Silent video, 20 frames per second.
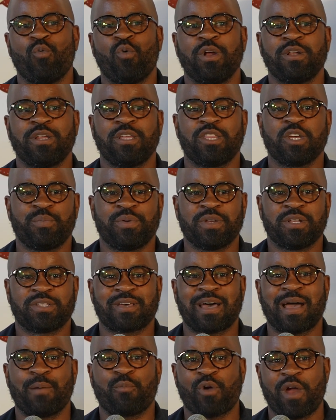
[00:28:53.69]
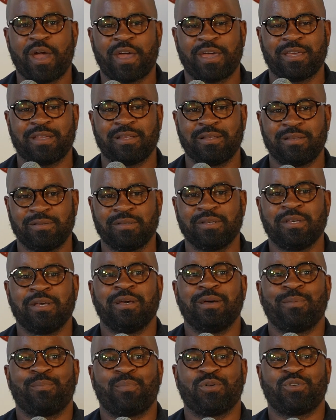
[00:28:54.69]
one day there'd be a time where I could
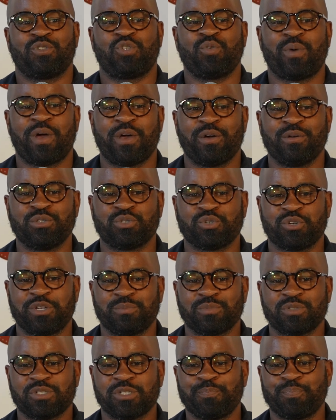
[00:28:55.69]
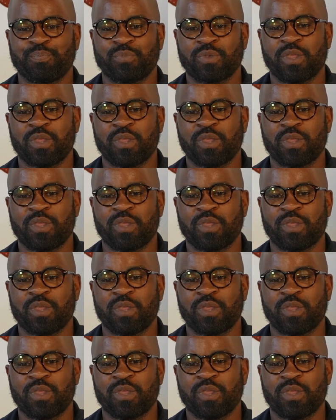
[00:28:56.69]
pursue my own dreams.